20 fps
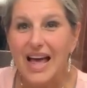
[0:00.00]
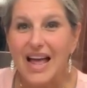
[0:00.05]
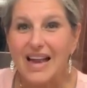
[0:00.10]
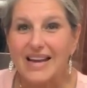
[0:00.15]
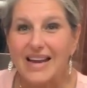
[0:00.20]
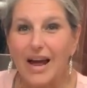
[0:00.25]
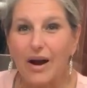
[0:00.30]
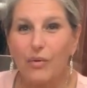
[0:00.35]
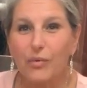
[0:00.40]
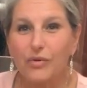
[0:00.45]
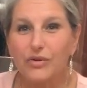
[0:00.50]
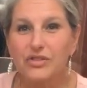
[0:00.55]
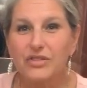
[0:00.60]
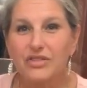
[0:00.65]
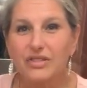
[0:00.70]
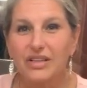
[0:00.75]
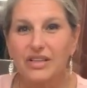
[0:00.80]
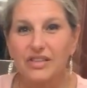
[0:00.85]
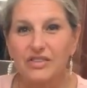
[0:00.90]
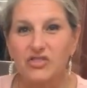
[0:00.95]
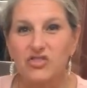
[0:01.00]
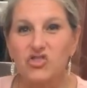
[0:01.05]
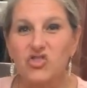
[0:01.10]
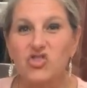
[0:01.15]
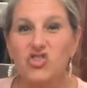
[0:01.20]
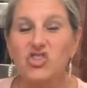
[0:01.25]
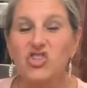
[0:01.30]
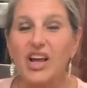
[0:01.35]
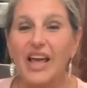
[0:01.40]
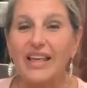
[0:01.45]
Now we're just gonna
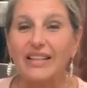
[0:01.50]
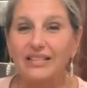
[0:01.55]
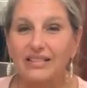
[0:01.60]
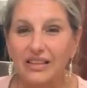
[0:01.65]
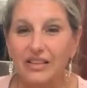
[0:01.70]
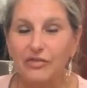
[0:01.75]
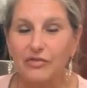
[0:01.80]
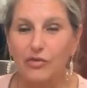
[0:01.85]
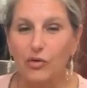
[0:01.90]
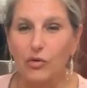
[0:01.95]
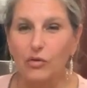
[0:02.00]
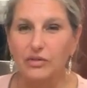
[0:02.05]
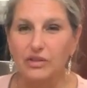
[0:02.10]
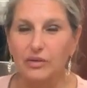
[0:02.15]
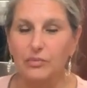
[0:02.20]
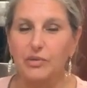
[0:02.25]
gently fold it.